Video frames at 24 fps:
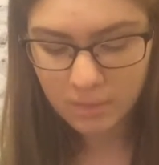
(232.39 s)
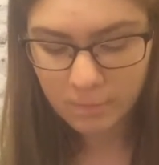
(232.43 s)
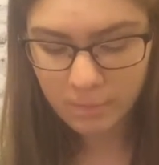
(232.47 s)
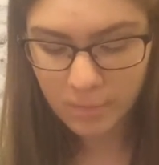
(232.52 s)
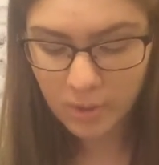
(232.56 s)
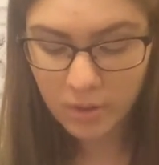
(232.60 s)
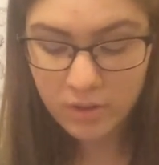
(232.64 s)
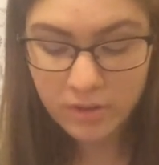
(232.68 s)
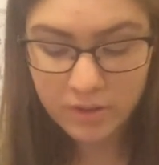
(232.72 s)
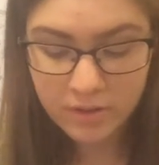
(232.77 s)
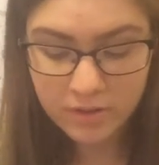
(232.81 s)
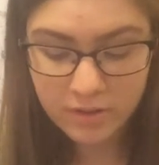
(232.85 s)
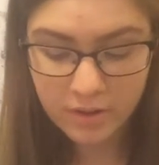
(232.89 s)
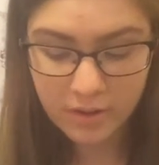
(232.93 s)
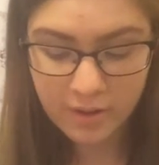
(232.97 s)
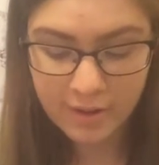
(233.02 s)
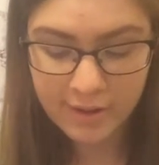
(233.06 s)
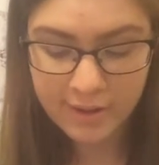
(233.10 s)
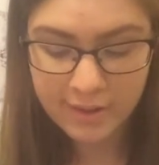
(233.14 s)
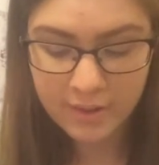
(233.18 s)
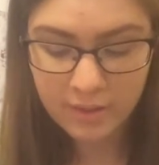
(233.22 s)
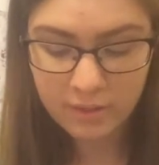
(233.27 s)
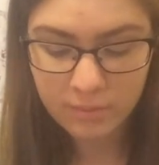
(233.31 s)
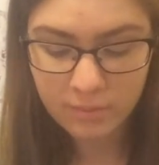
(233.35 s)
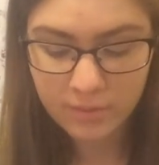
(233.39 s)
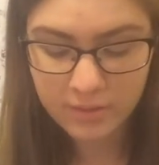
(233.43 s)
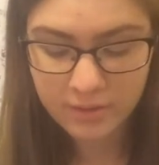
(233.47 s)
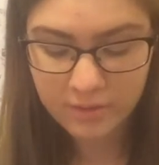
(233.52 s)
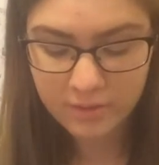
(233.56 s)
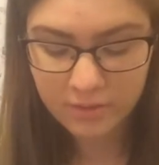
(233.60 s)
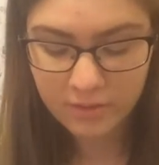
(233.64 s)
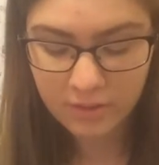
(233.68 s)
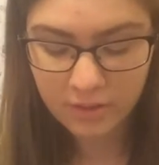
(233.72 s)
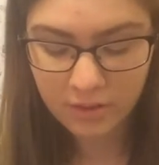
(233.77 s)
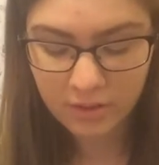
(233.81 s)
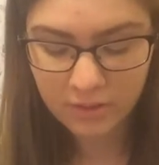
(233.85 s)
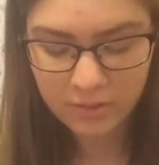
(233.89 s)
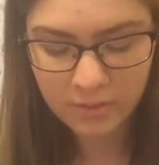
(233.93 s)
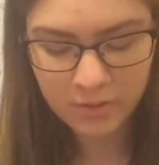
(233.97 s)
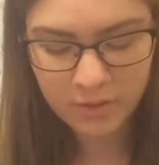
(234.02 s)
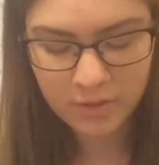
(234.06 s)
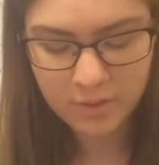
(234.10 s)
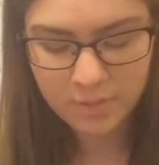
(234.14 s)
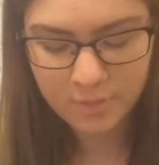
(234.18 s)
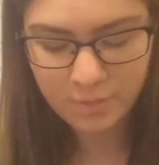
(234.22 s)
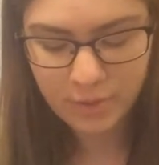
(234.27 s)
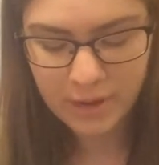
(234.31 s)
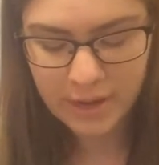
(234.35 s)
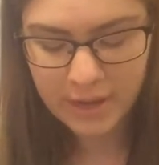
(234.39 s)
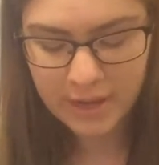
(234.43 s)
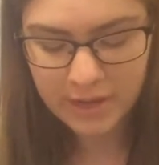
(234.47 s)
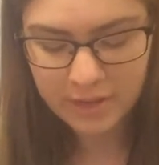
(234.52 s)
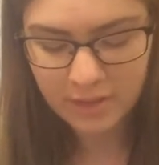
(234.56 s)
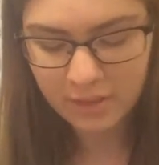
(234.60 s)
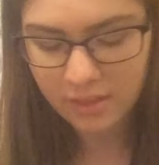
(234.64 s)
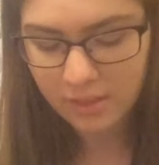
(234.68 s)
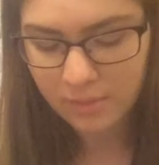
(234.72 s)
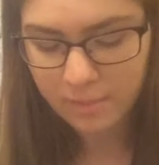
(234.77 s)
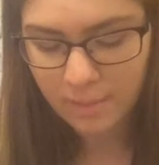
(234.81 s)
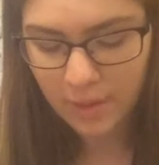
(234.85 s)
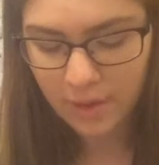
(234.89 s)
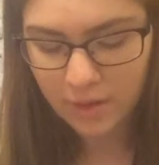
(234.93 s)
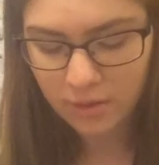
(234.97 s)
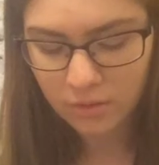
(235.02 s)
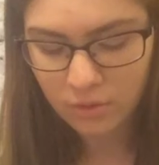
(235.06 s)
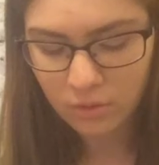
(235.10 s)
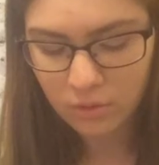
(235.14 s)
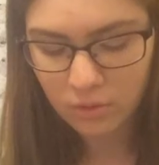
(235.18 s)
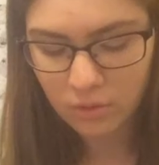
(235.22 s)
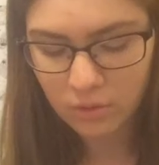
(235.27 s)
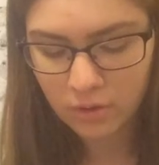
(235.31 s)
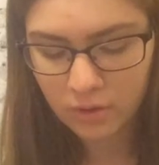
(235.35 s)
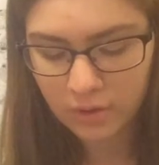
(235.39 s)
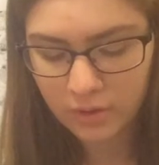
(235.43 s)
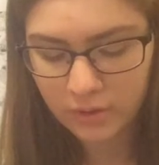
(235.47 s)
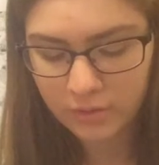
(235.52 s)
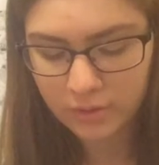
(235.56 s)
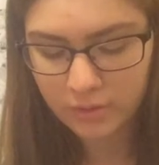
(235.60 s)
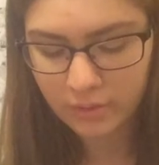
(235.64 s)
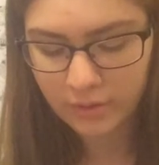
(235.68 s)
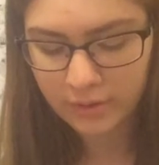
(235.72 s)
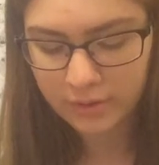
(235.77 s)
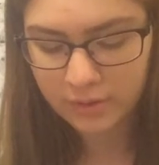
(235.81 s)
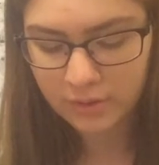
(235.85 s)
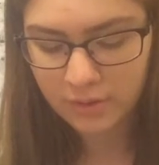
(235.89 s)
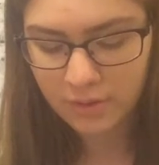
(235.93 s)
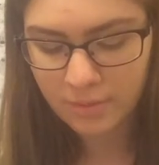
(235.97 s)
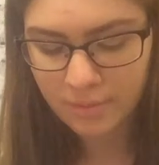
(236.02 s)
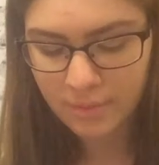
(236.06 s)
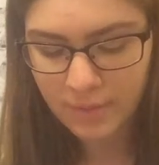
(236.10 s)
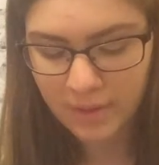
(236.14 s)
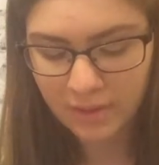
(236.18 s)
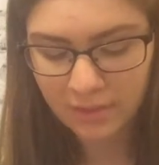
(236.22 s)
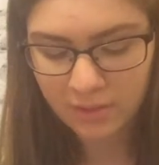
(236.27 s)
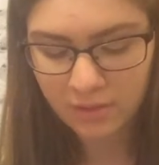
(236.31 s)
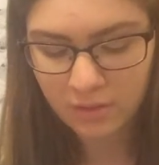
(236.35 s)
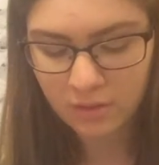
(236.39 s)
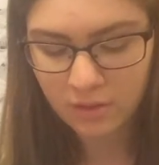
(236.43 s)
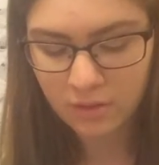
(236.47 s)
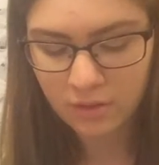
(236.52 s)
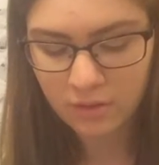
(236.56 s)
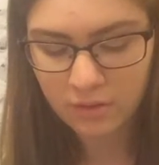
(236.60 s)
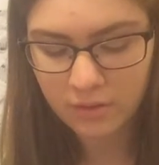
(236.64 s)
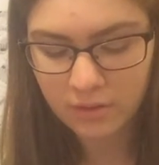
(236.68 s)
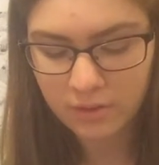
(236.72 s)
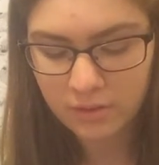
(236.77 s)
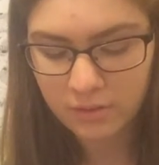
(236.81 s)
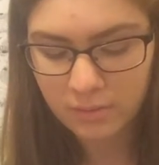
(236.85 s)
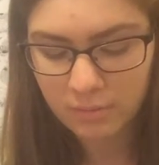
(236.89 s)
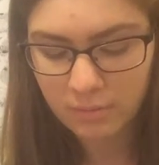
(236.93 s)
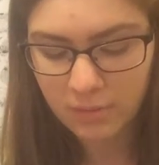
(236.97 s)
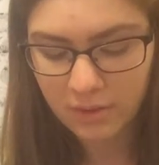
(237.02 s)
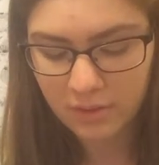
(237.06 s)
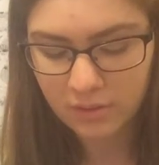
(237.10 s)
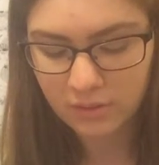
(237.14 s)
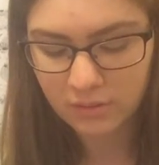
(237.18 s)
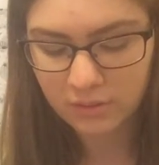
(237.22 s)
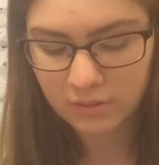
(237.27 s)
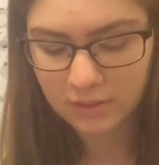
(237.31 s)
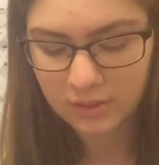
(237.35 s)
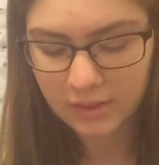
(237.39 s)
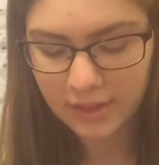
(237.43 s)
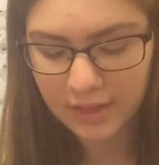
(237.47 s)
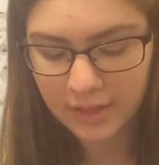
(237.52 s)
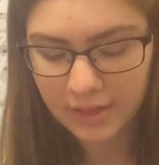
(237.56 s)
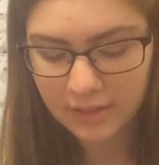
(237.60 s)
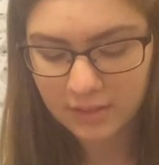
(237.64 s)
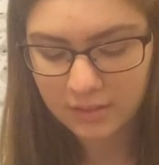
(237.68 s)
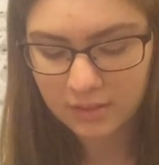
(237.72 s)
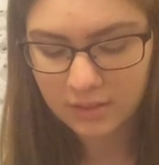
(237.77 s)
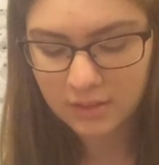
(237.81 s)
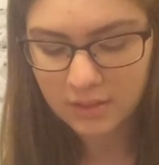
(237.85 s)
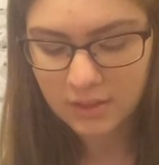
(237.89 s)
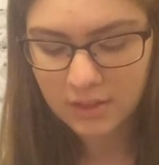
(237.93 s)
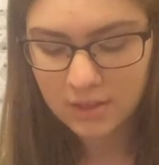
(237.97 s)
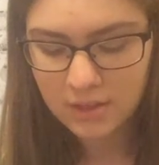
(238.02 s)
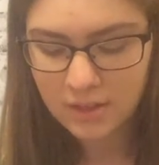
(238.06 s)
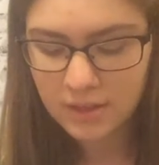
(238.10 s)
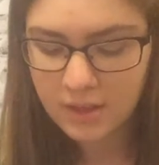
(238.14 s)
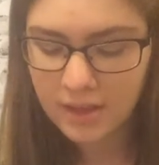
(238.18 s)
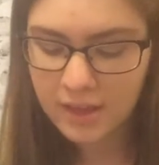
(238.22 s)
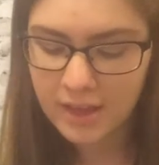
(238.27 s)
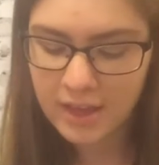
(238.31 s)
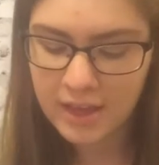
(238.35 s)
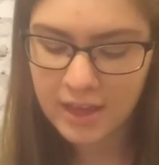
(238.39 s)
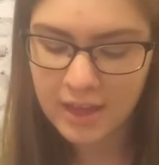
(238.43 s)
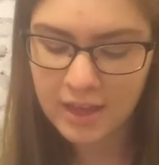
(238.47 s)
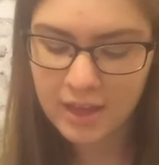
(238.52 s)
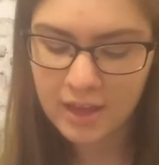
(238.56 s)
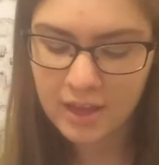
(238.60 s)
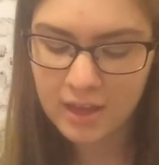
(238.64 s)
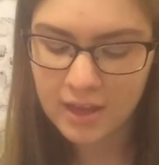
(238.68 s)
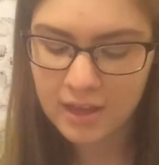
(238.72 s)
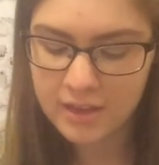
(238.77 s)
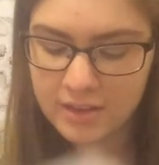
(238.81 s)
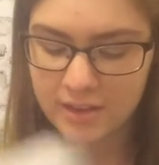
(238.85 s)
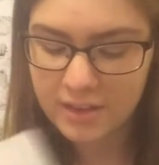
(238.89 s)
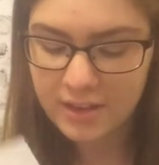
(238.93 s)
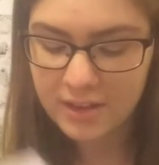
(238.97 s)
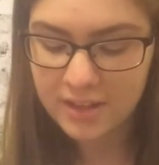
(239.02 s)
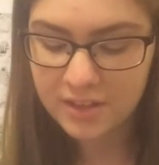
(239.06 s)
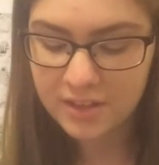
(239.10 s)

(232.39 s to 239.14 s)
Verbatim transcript: motor neurons, which are the brain and spinal cord going to the muscle and muscle gland; and